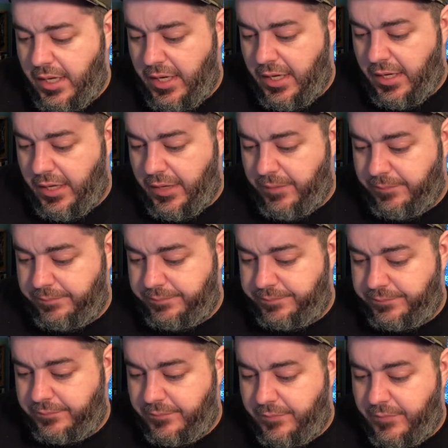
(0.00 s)
Um,
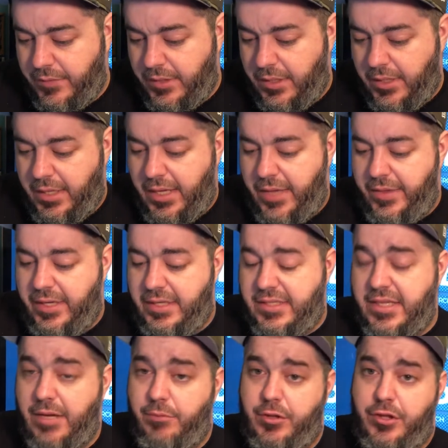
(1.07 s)
and then he
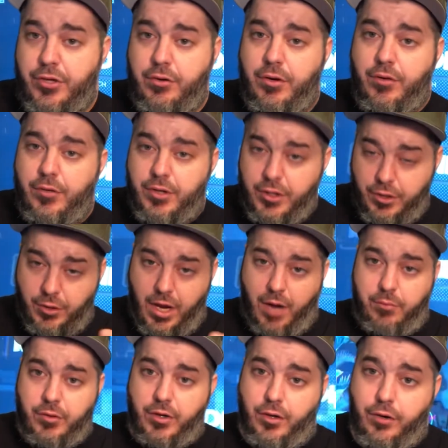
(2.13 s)
said, "With you, you're
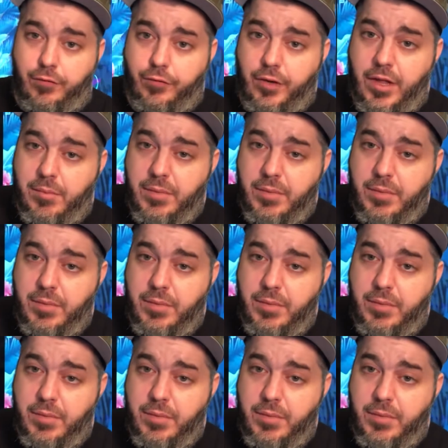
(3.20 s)
not with a girlfriend.